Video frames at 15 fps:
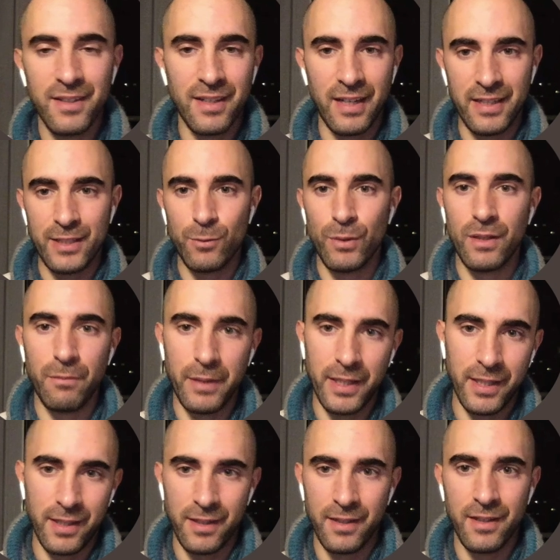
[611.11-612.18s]
and it will
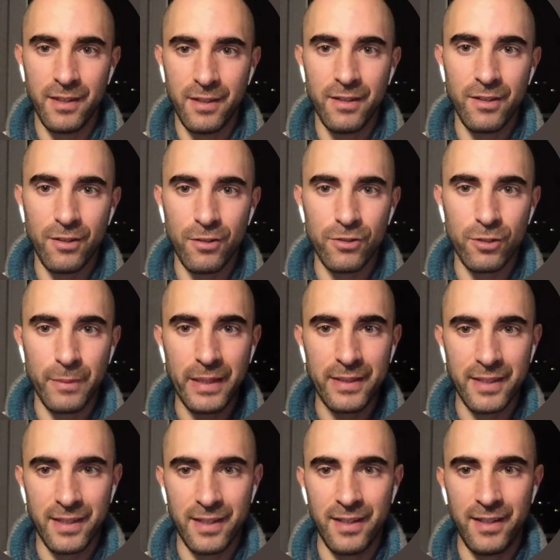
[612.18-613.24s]
be
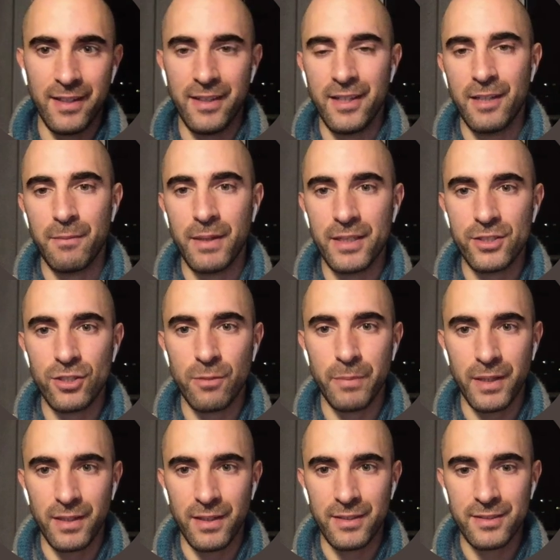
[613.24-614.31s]
automatically in my
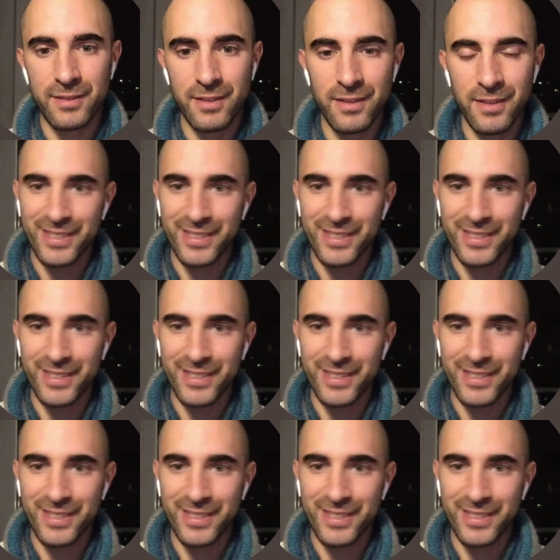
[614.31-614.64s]
shopping list.